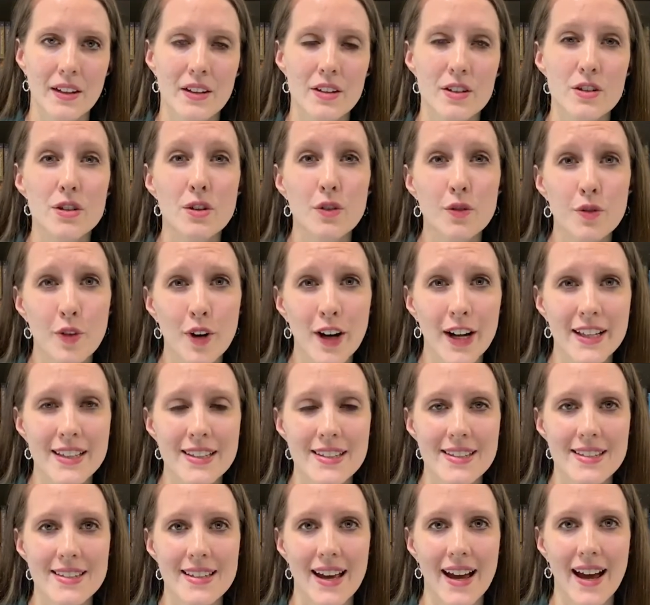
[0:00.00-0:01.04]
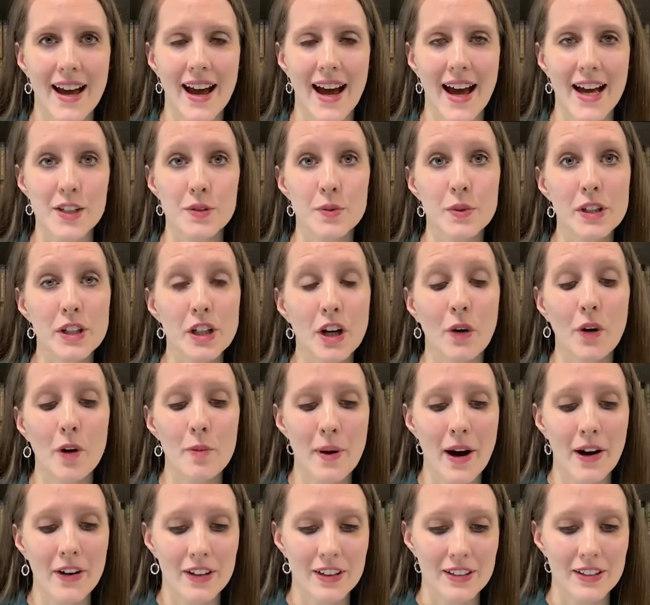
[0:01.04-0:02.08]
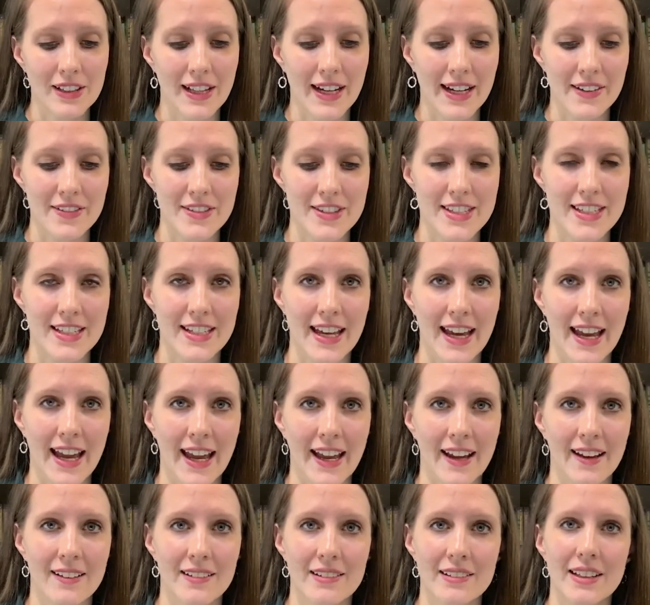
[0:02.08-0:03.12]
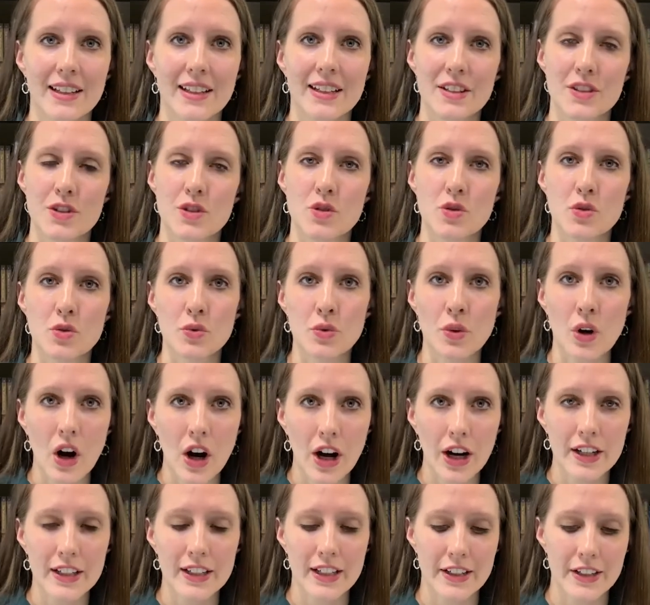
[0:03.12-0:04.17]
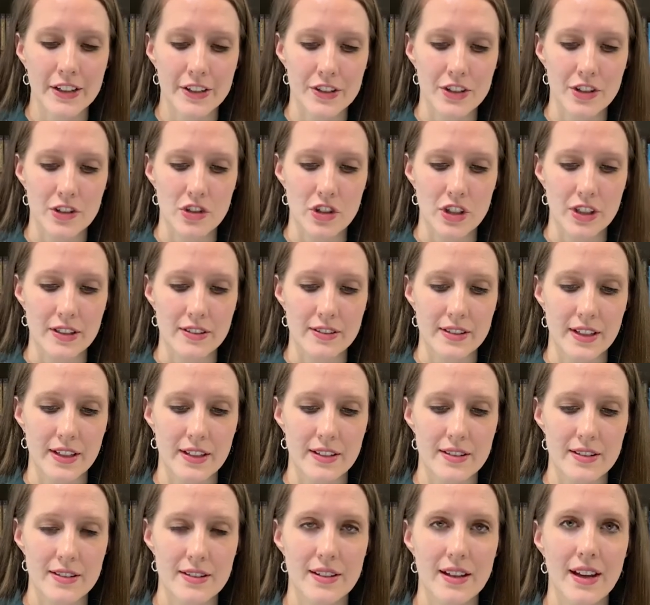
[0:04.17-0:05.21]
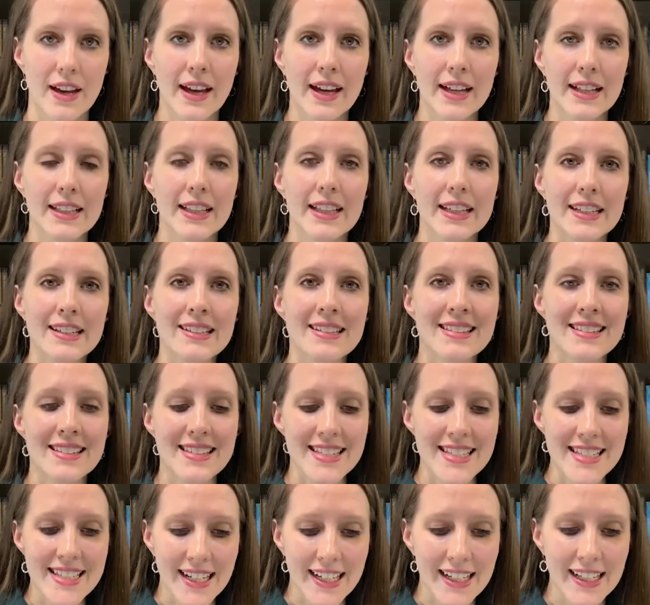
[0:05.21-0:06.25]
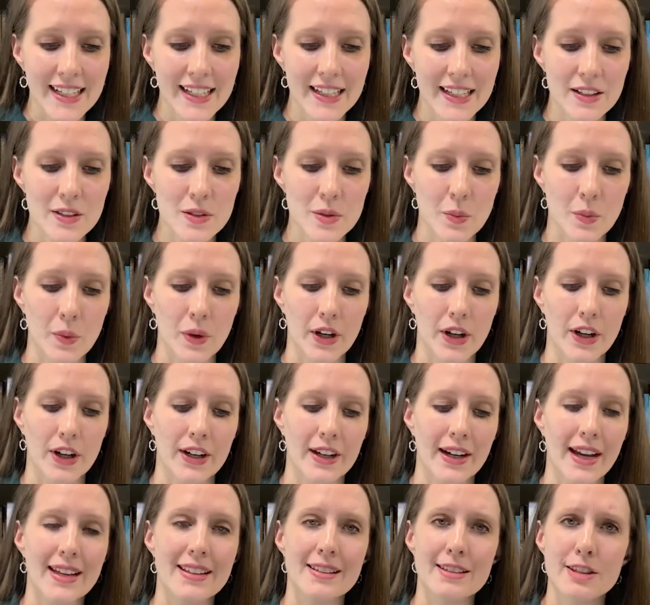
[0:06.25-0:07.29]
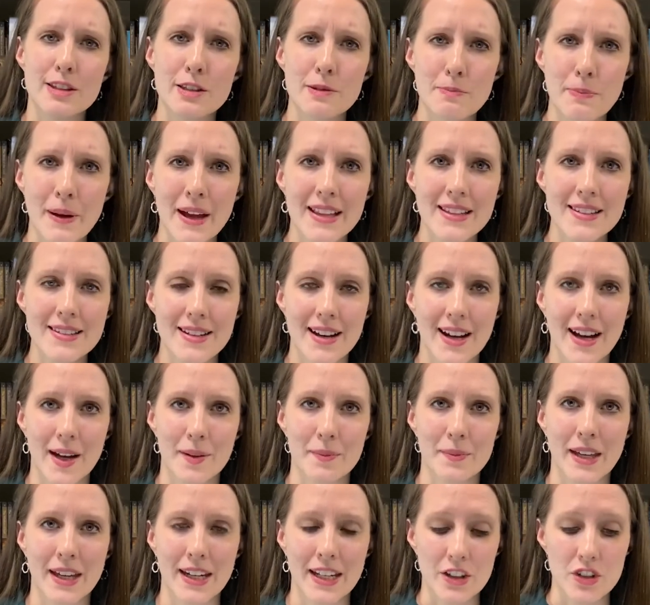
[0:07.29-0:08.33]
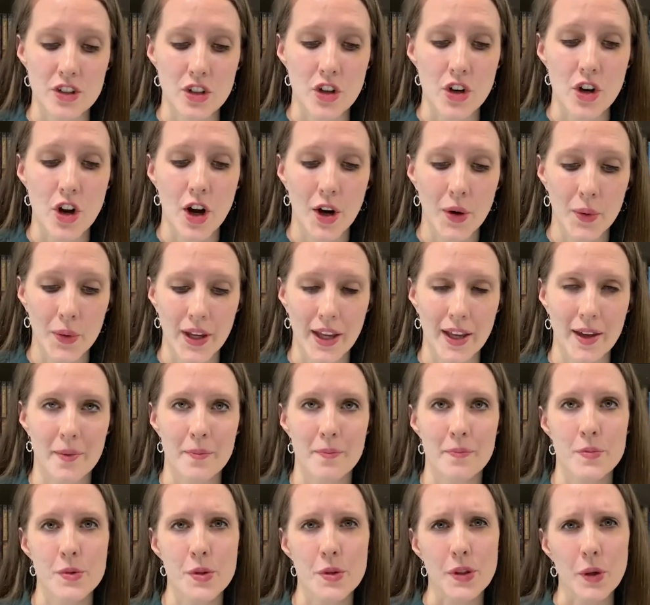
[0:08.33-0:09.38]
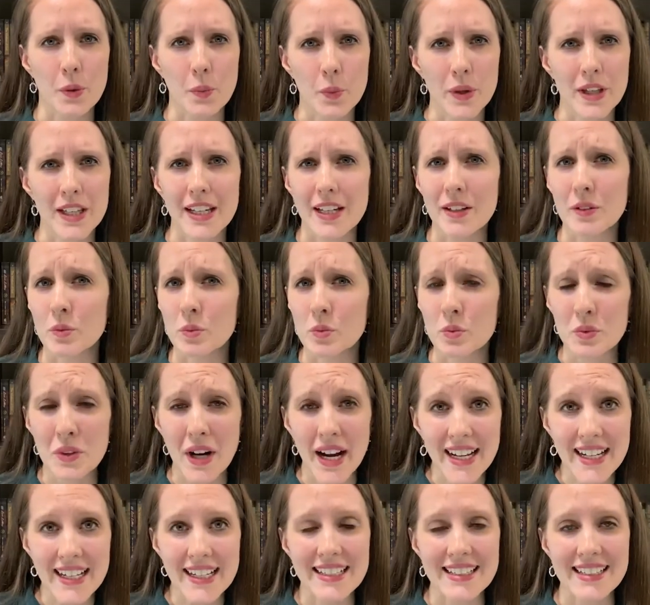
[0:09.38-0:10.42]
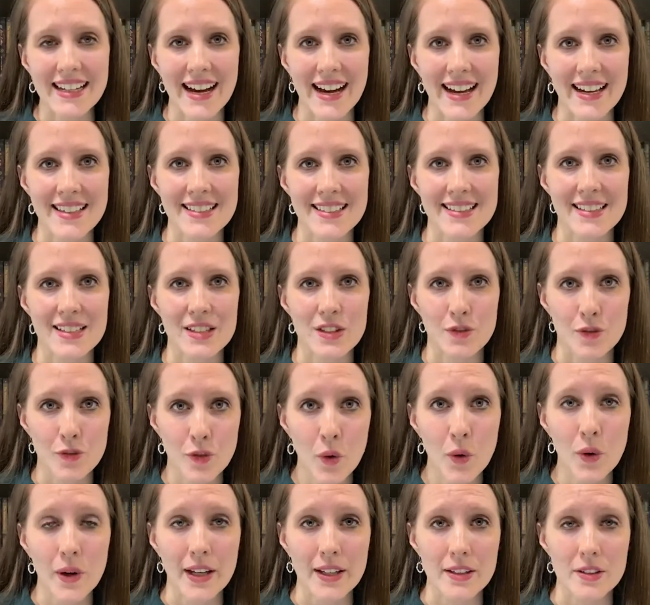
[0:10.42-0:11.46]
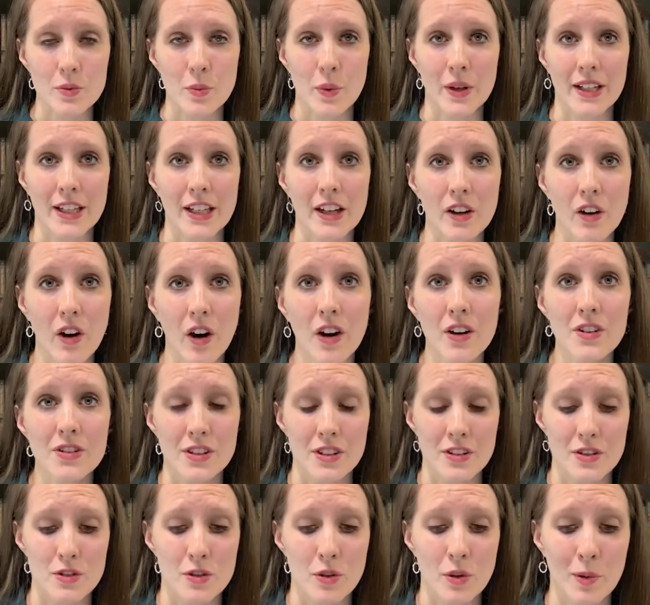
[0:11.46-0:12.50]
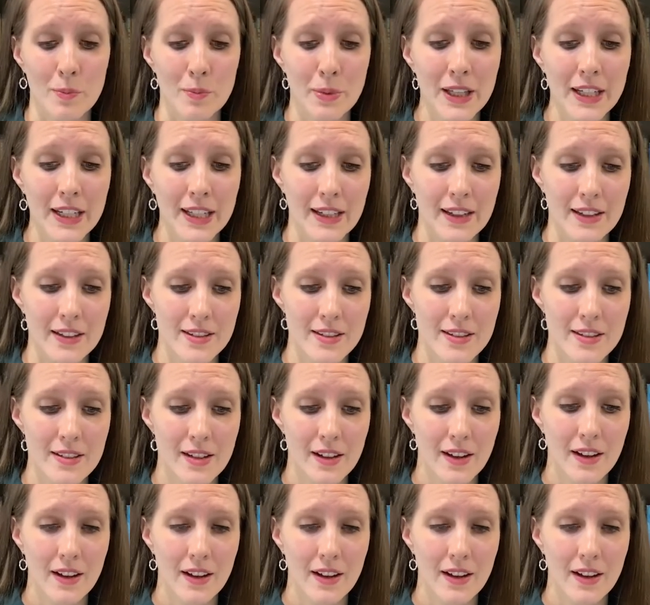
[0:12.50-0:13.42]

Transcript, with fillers: So, friends, as we go about our lives today, let us draw near to Jesus. Let us study his word and spend time getting to know him so that we can recognize his voice when he calls us to obedience